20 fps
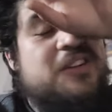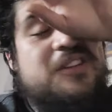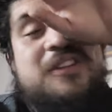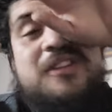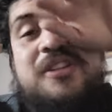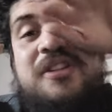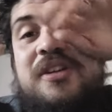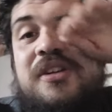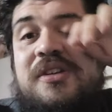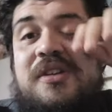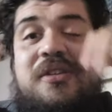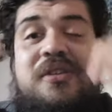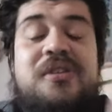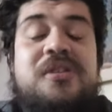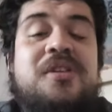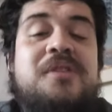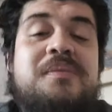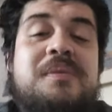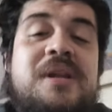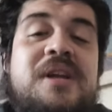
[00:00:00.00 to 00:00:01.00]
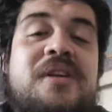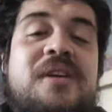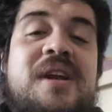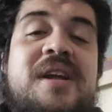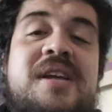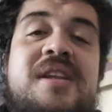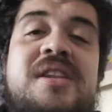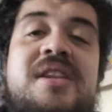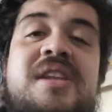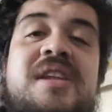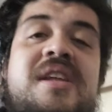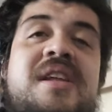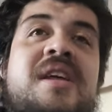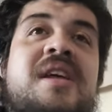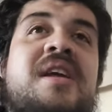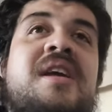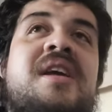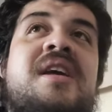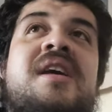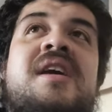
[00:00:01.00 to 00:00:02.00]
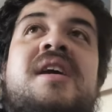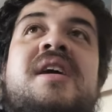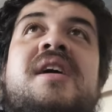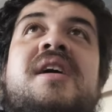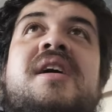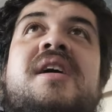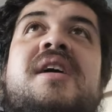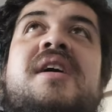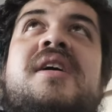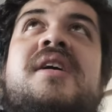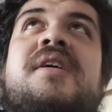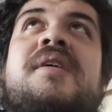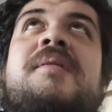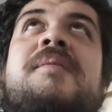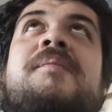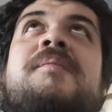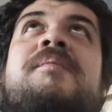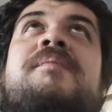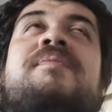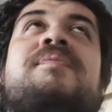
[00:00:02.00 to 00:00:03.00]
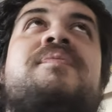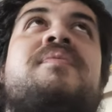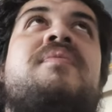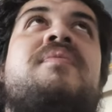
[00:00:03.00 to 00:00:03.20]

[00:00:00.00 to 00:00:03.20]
It just turned into something crazy. Um.